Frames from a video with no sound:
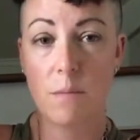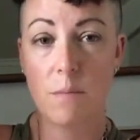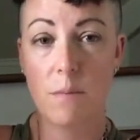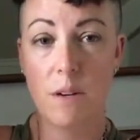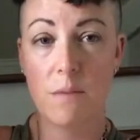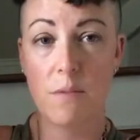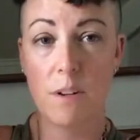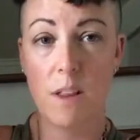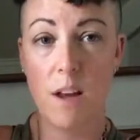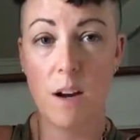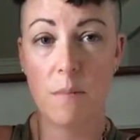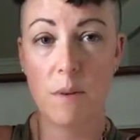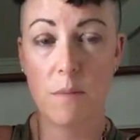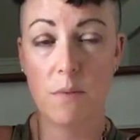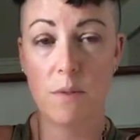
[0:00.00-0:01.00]
But for a lot
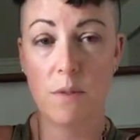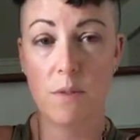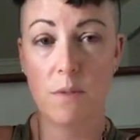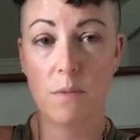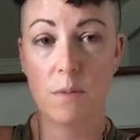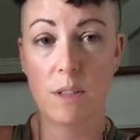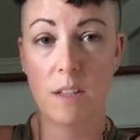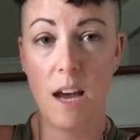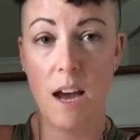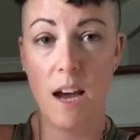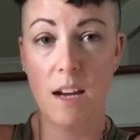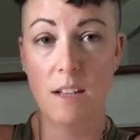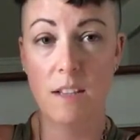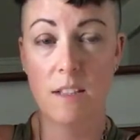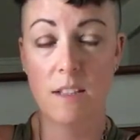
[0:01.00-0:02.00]
of people with
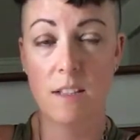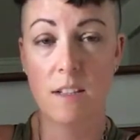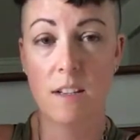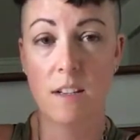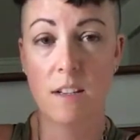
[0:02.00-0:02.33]
cats,